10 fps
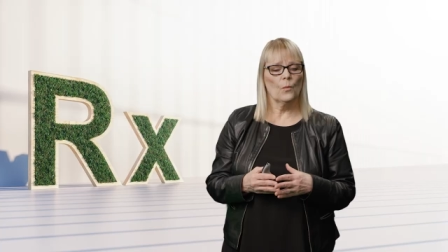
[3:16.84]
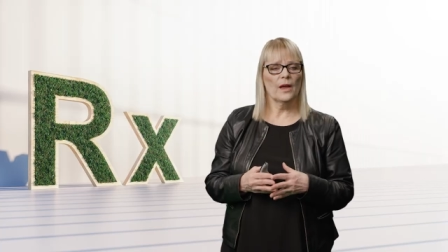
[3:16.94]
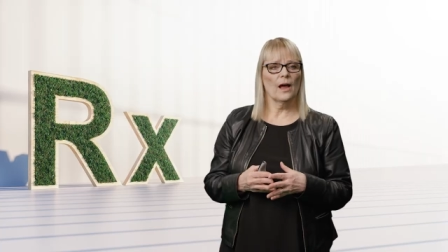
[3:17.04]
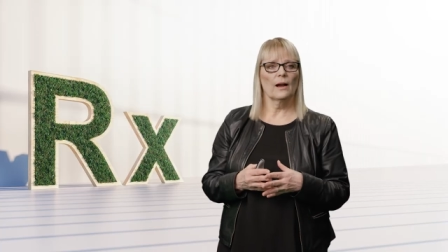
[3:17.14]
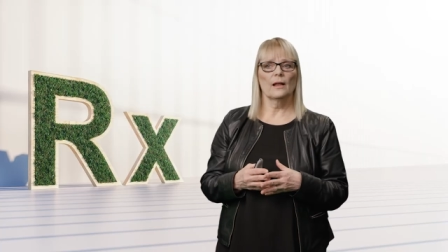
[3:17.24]

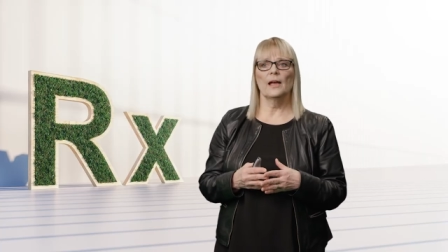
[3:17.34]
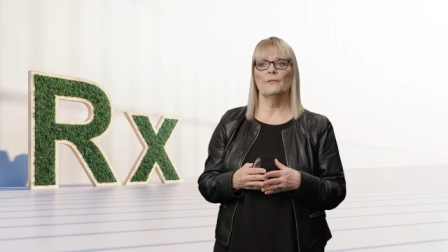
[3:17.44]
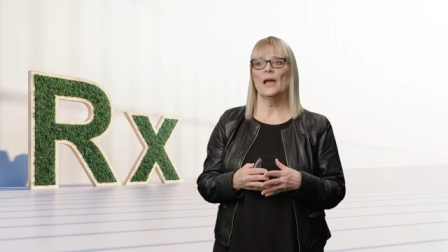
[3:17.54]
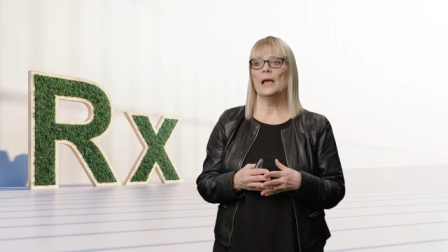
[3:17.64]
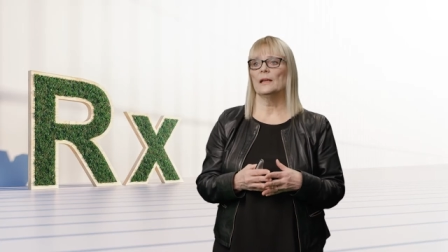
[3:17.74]
We are not,
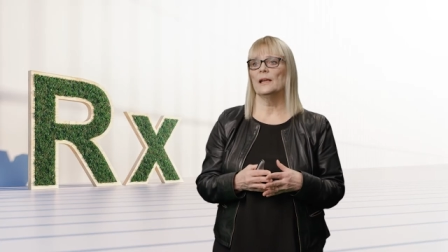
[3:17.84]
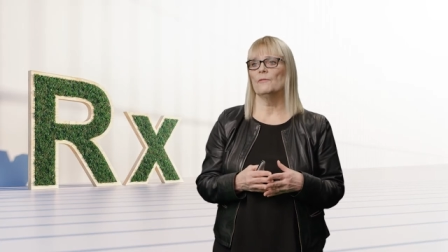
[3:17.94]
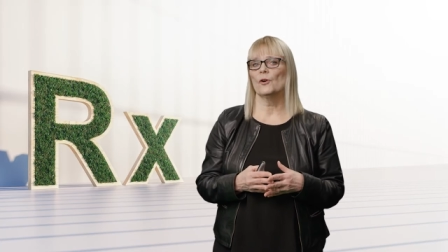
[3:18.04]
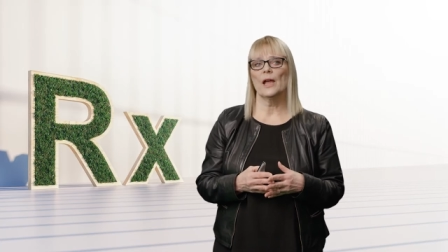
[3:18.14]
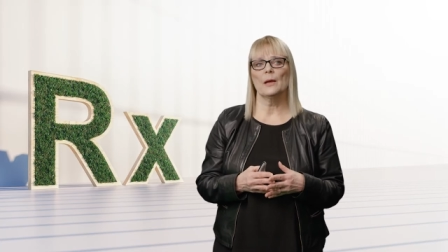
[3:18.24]
eh, eh,
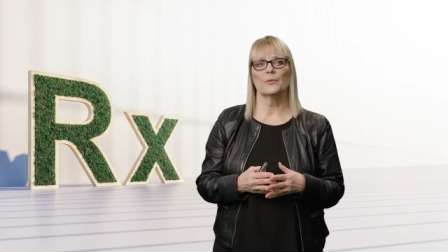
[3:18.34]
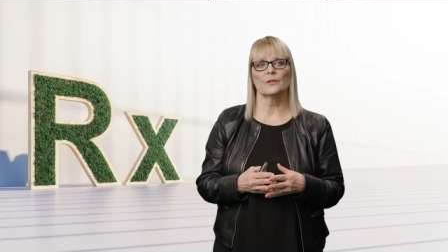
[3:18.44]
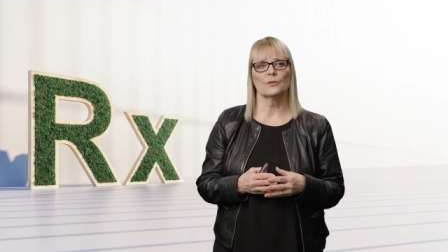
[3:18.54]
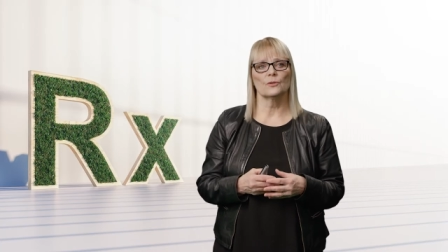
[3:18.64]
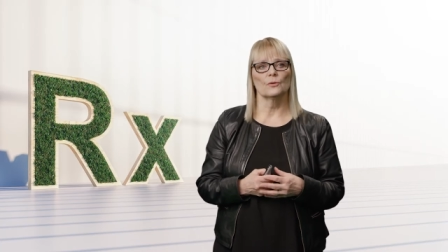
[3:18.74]
never
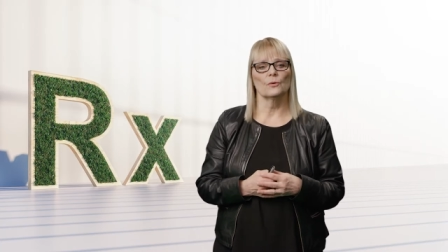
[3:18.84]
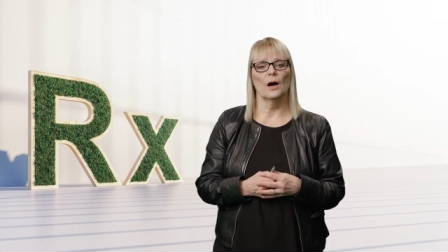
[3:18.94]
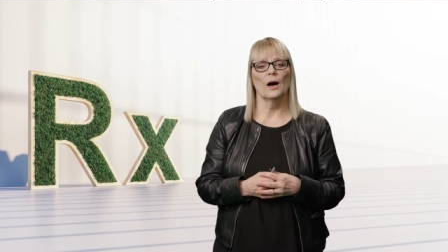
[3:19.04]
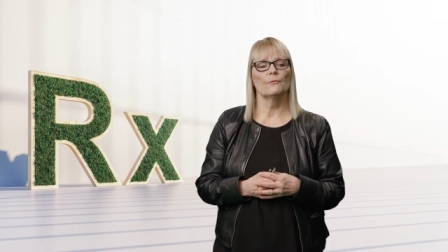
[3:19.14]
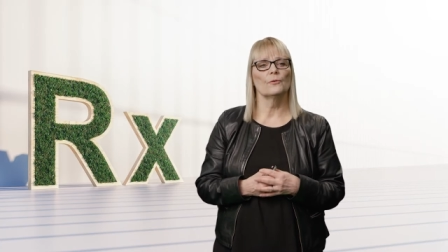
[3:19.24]
able to
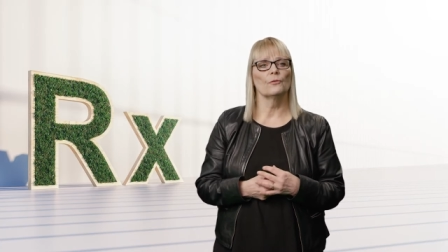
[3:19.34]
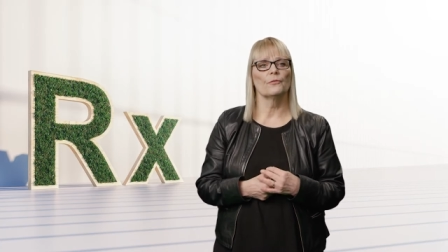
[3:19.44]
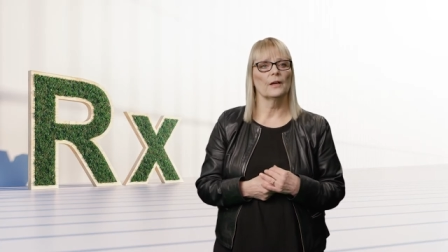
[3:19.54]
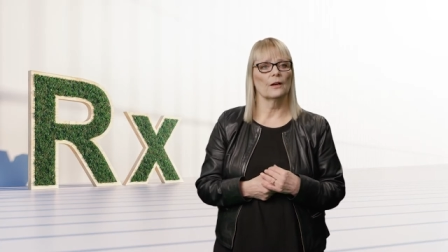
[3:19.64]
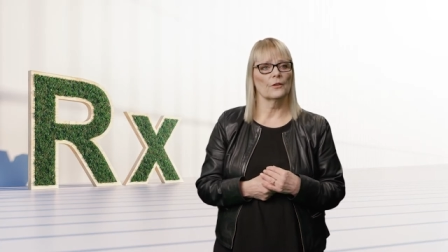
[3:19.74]
uh,
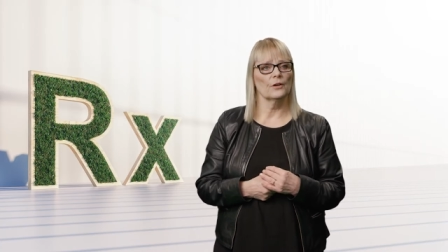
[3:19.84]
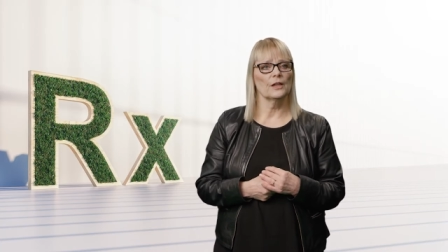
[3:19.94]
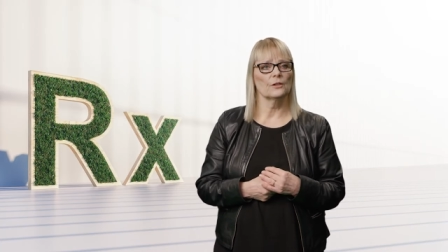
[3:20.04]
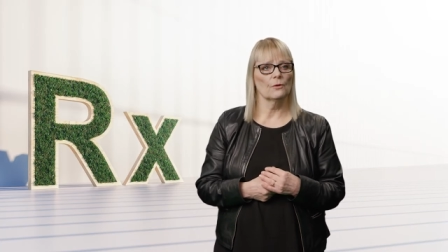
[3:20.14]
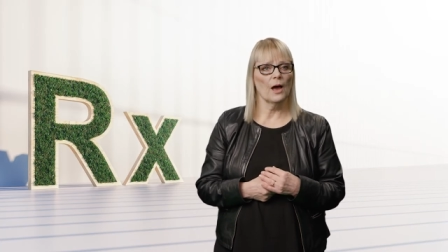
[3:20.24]
fulfill the
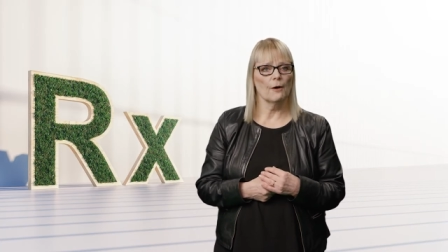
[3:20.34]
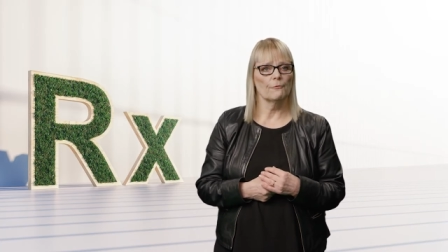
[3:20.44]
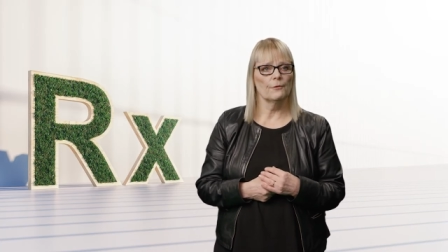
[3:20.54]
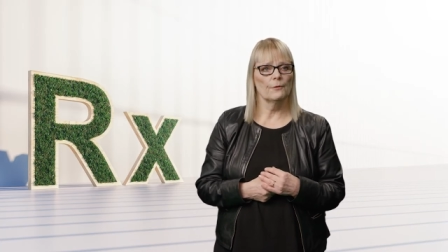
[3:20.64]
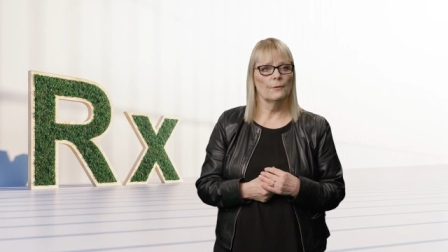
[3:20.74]
need you
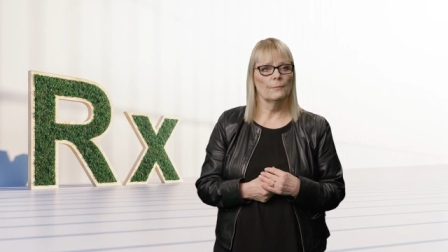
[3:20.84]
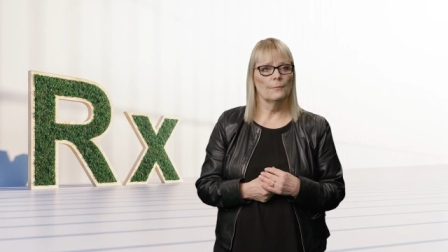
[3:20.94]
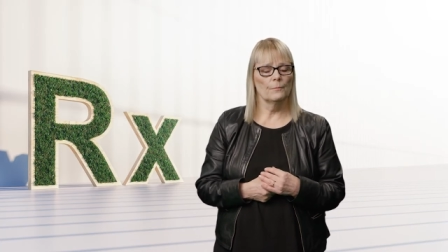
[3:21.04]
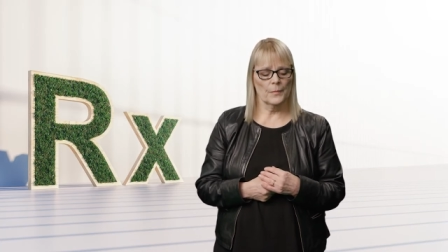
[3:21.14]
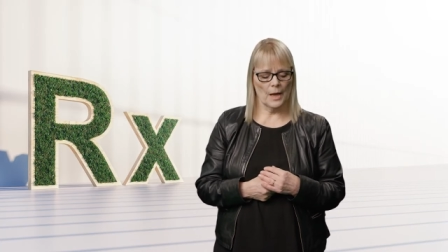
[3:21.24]
have
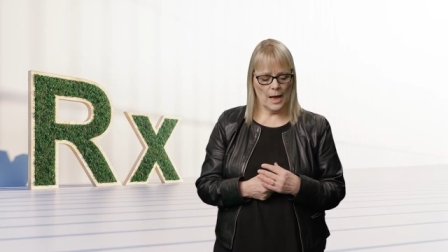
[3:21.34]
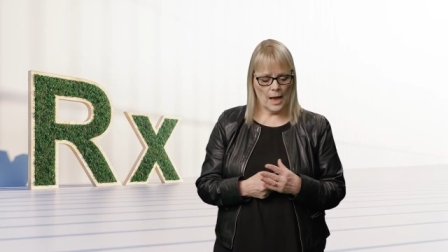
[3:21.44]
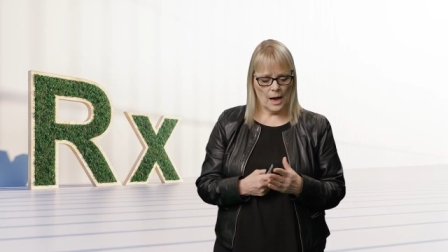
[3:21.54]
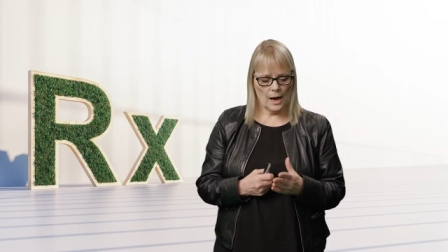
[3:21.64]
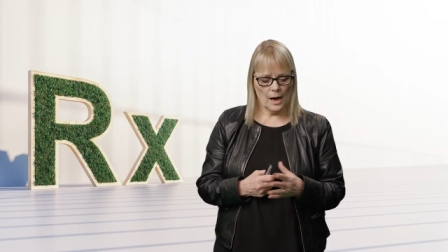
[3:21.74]

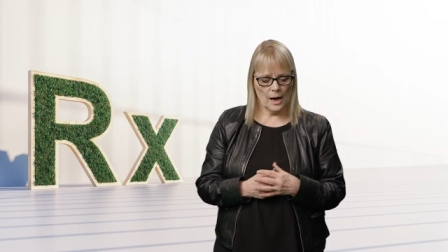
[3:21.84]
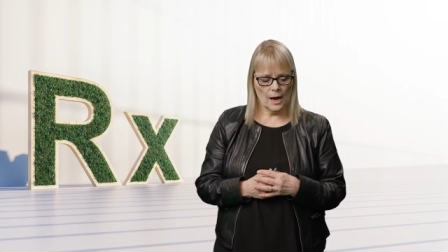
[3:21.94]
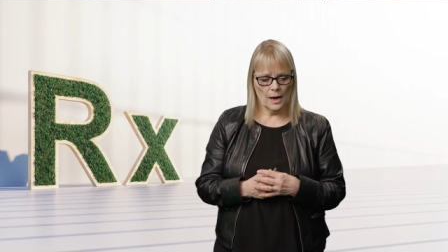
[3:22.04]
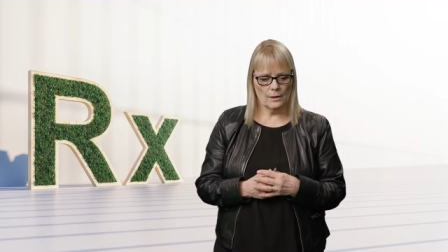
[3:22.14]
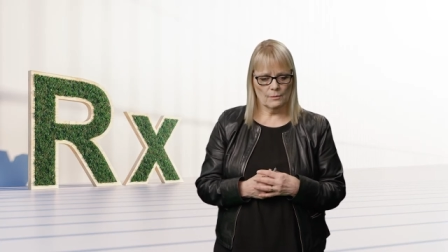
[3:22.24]

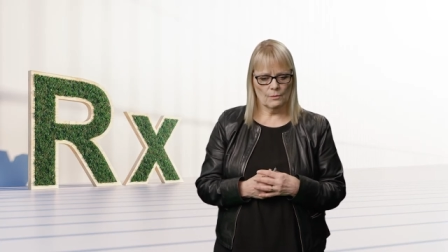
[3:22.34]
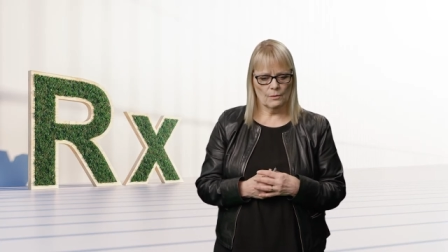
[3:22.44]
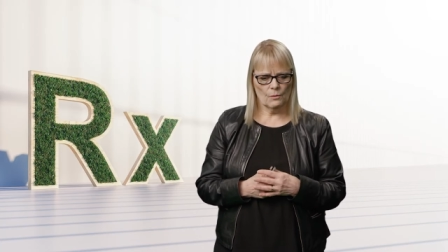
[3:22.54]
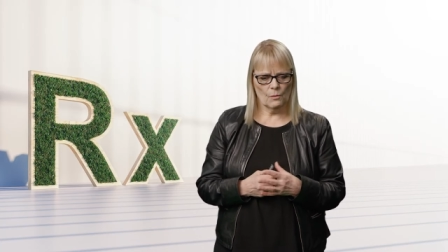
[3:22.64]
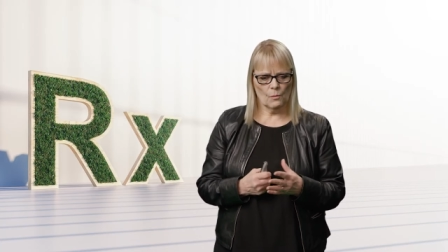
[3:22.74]
uh,
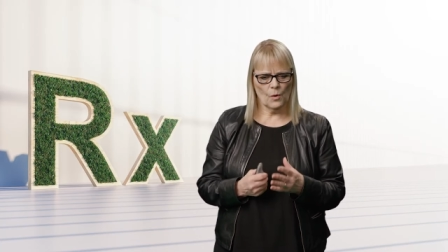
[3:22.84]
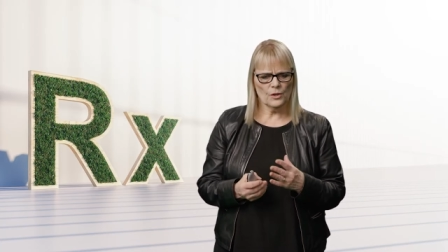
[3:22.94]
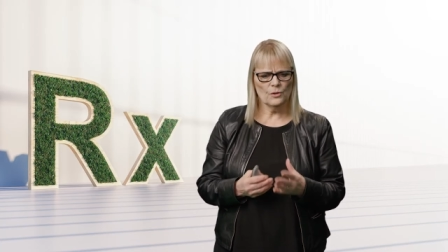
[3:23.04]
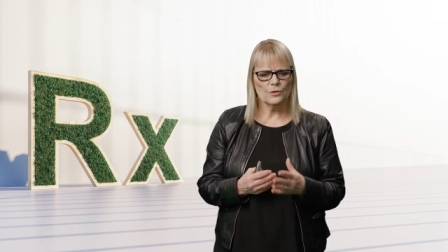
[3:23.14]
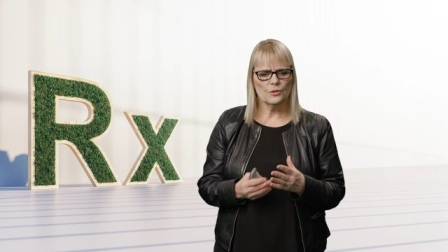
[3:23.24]

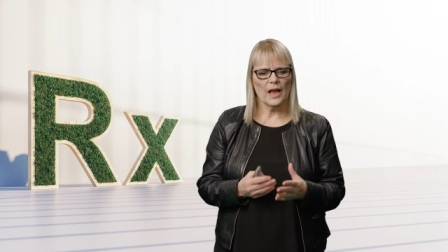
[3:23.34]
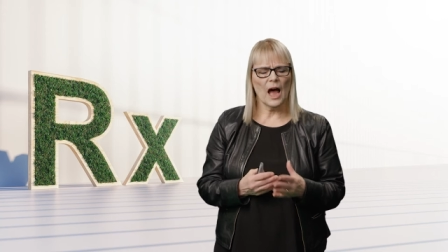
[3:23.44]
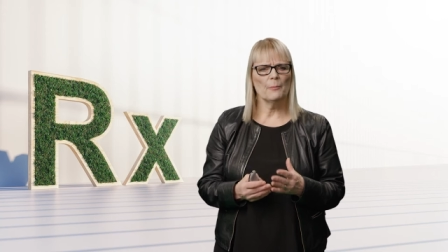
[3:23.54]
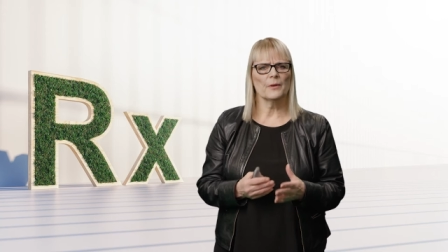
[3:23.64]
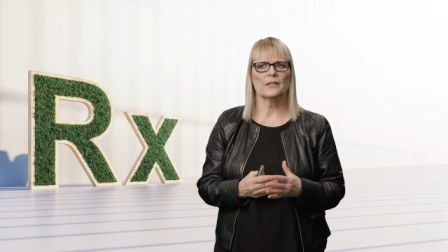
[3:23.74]
what usually
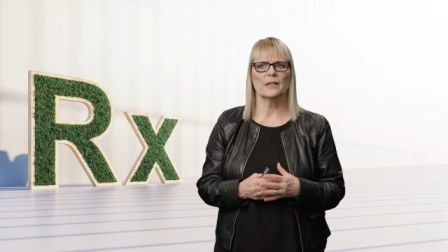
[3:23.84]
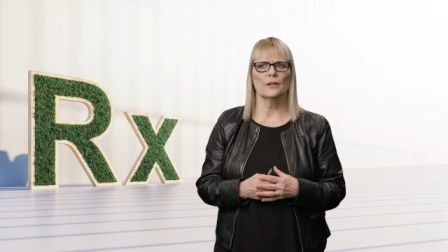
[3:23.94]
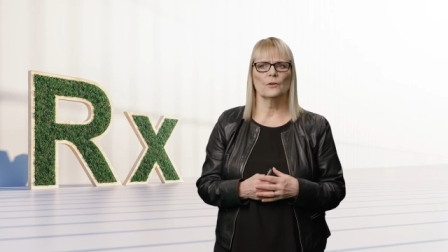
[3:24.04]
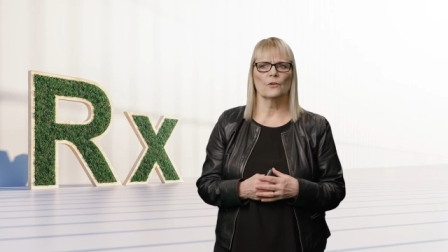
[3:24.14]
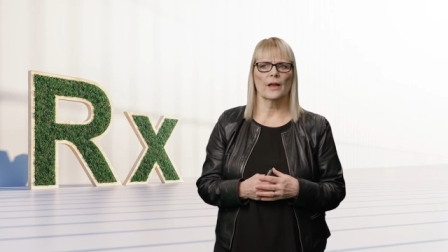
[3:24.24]
happens
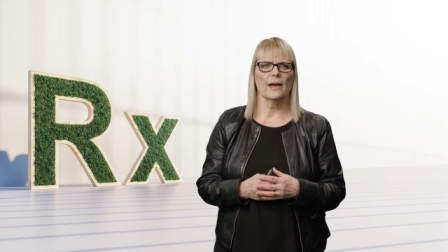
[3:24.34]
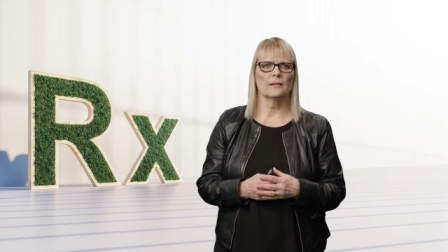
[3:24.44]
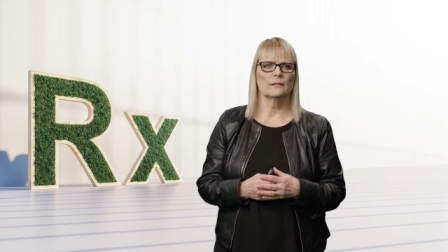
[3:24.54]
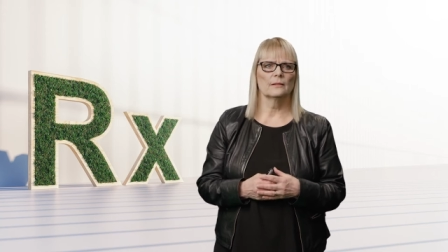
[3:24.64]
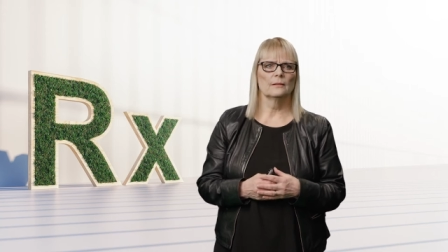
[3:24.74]
in your
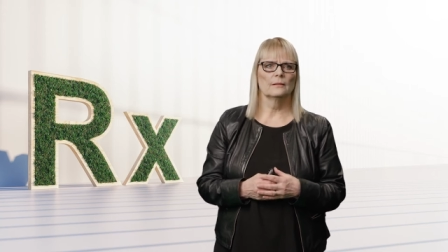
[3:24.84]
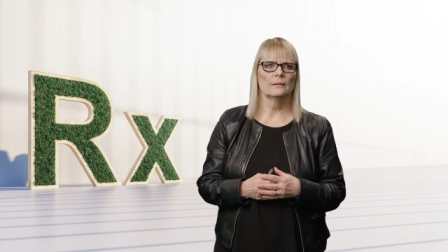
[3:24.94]
end